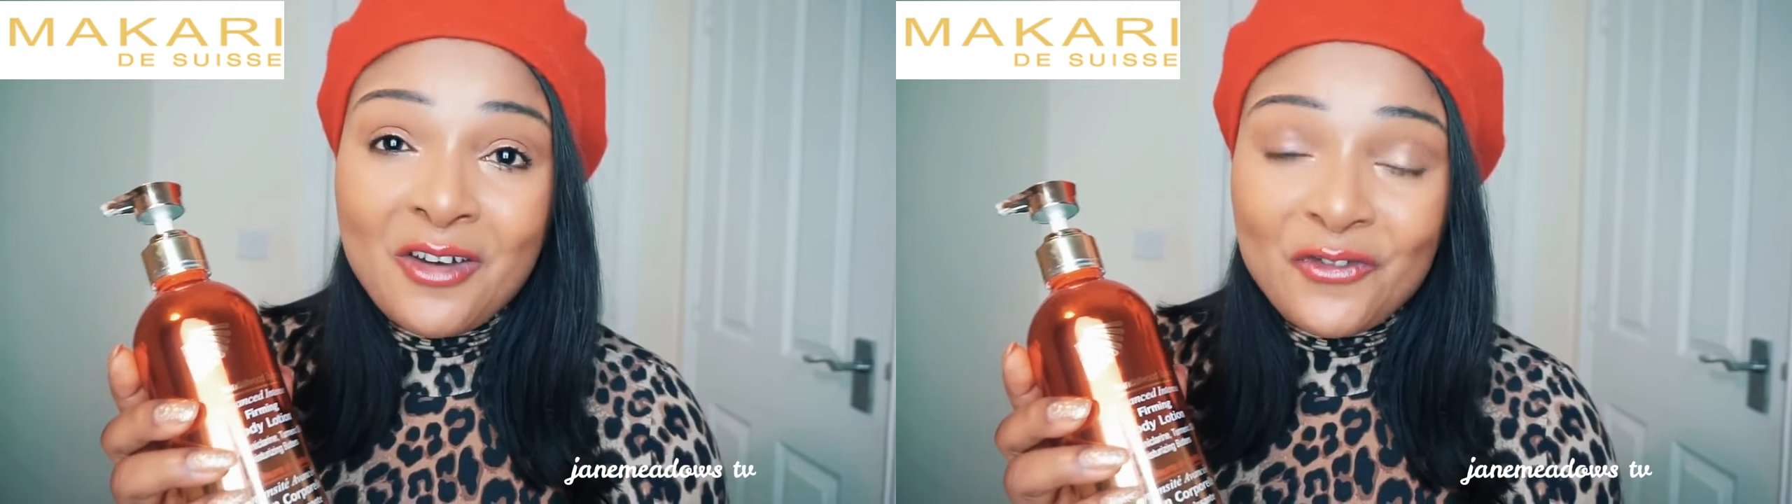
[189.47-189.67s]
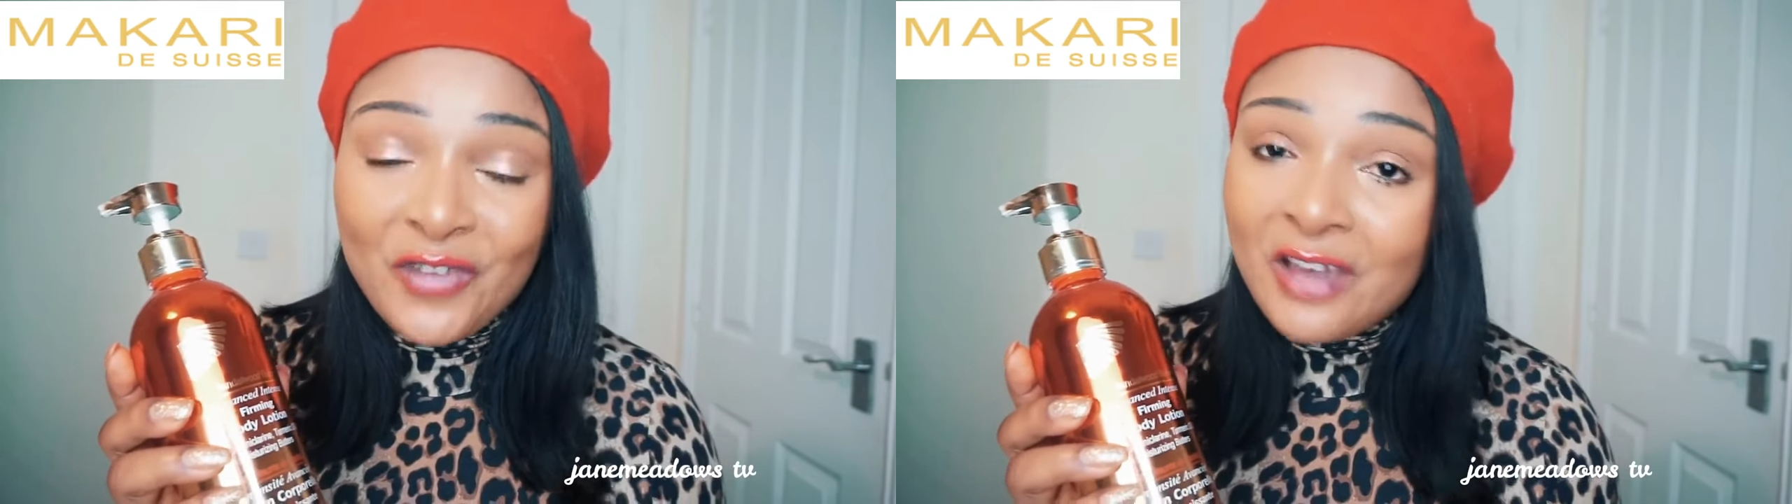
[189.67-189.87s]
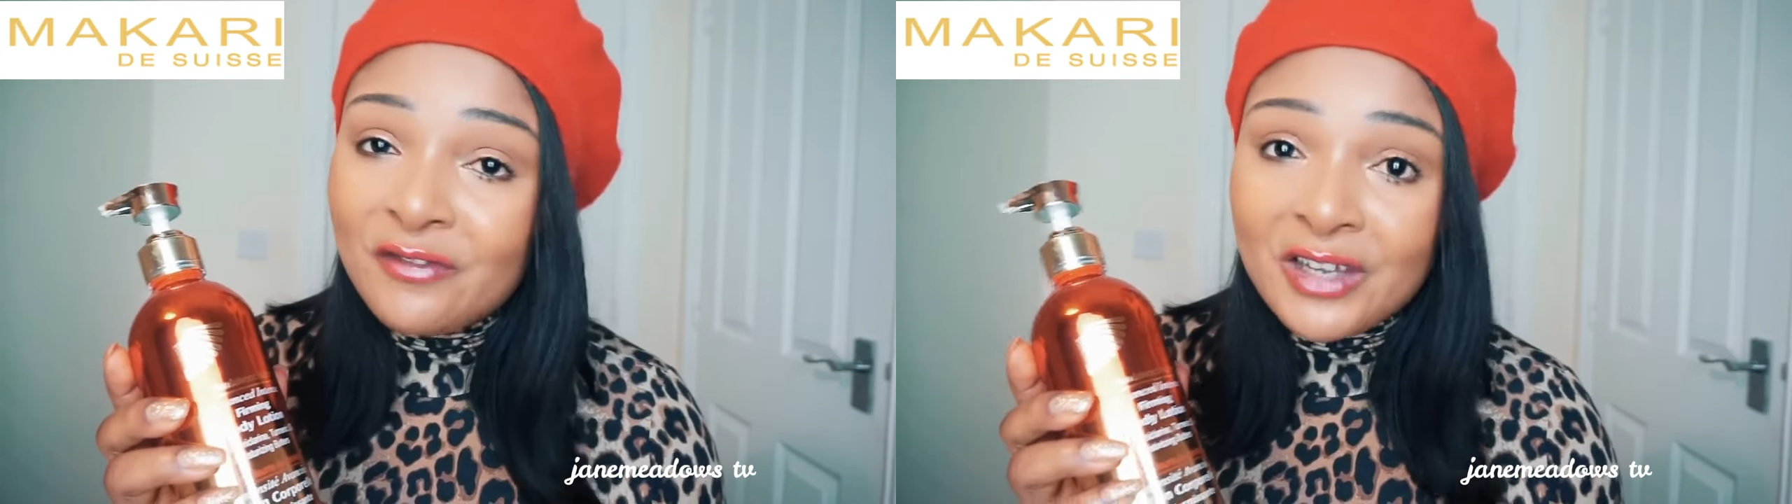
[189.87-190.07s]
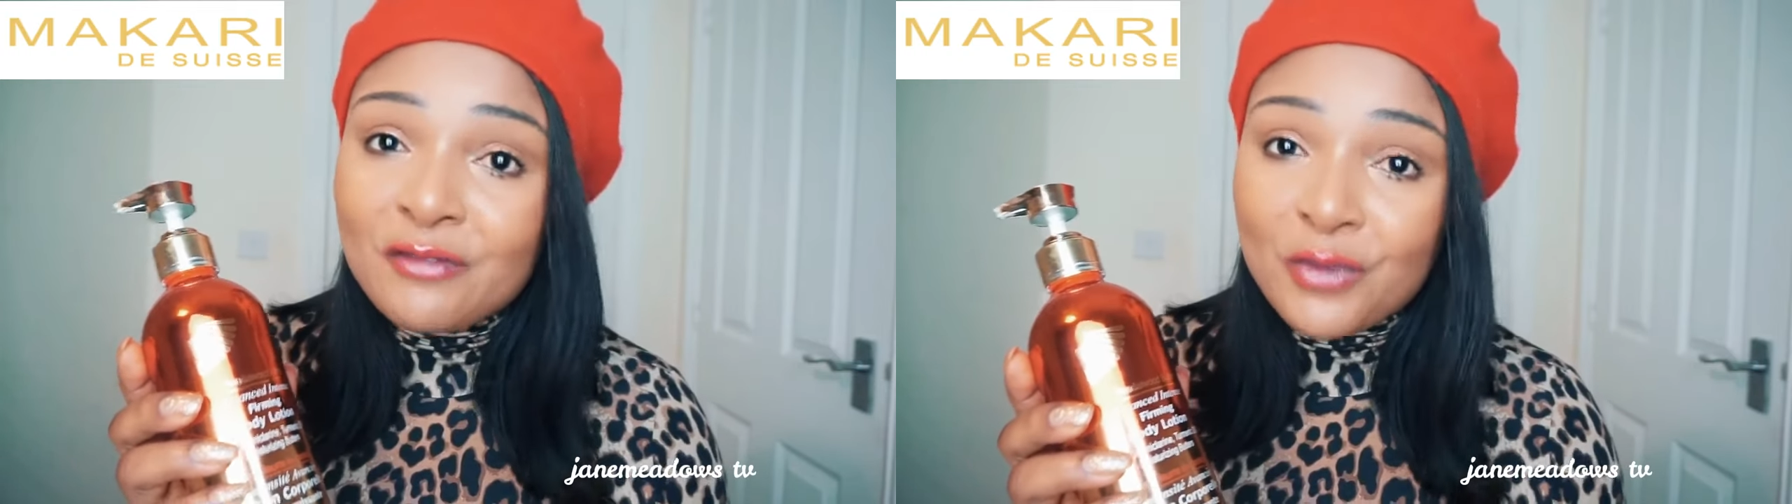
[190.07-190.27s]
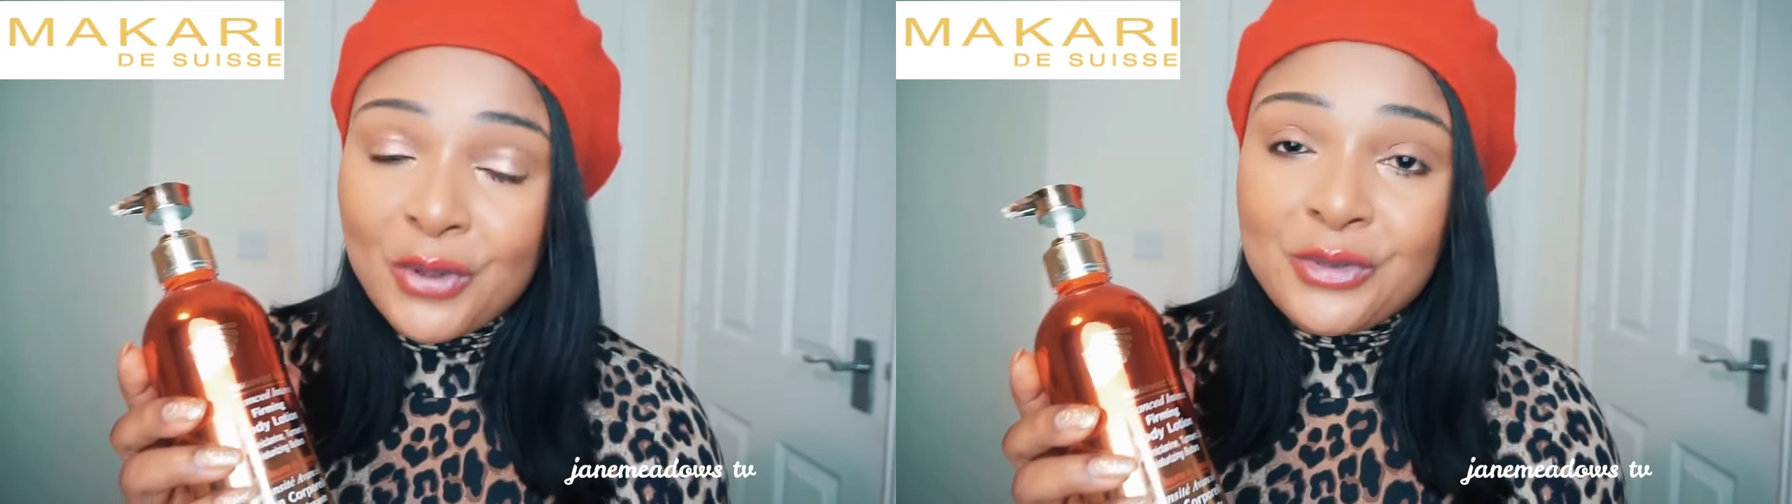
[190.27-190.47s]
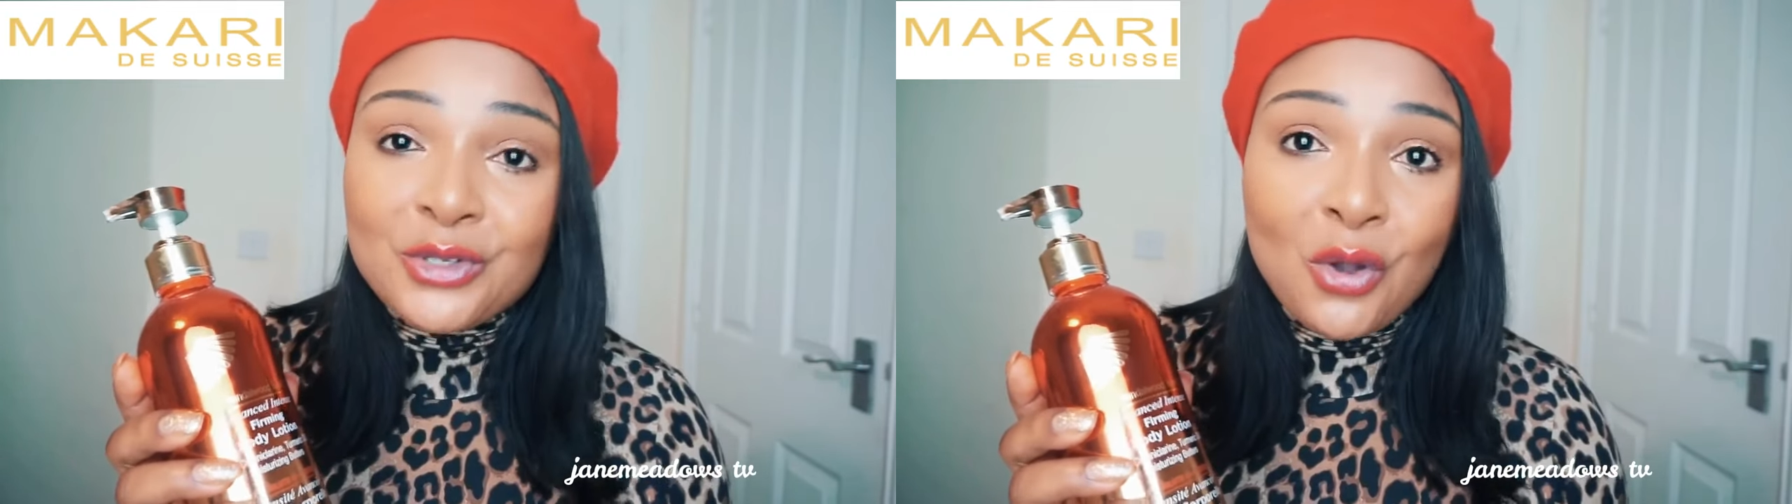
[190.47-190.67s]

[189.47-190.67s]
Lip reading: Velvet Rose,